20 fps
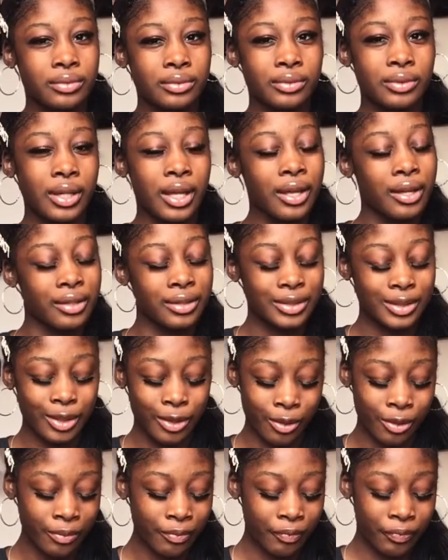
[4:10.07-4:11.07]
yeah so
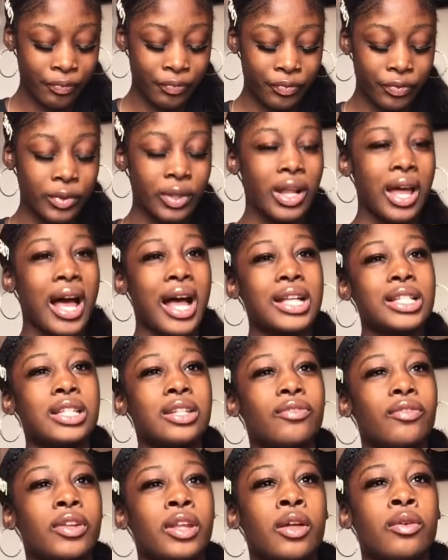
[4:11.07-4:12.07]
hygiene
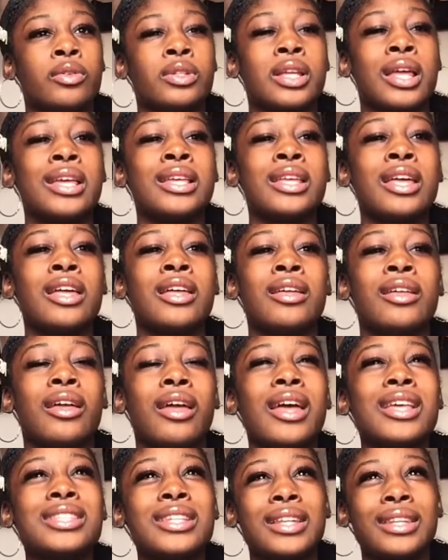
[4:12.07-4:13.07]
videos it
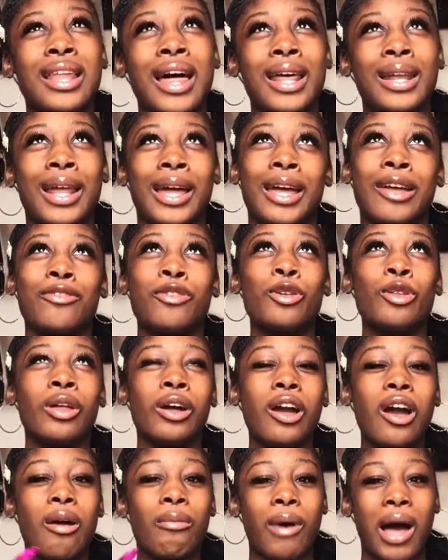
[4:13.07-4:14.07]
it's a lot like if you look
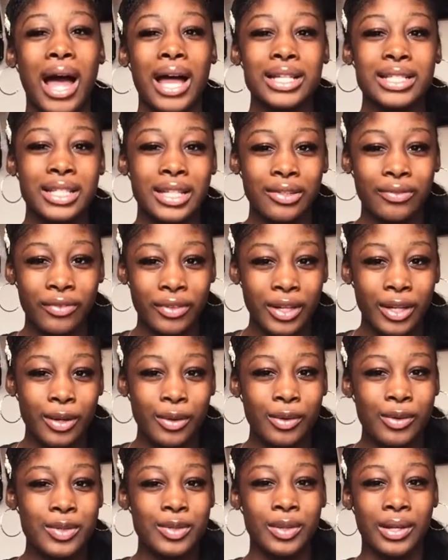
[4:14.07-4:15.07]
up hygiene
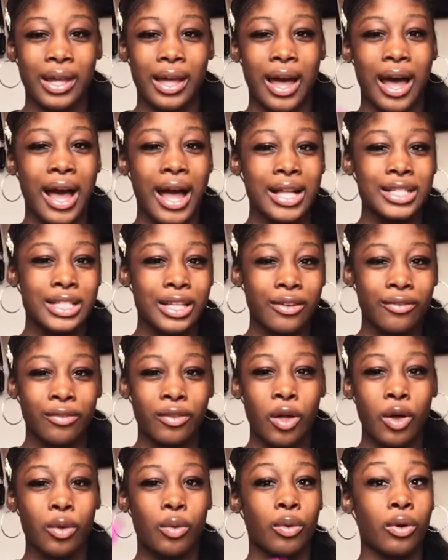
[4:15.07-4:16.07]
videos or like a hygiene
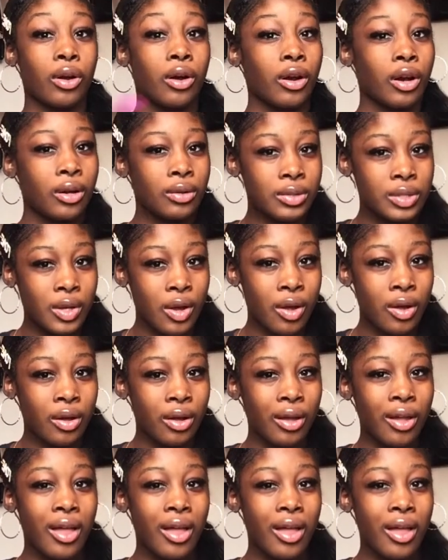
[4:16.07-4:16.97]
vlog or a girl talk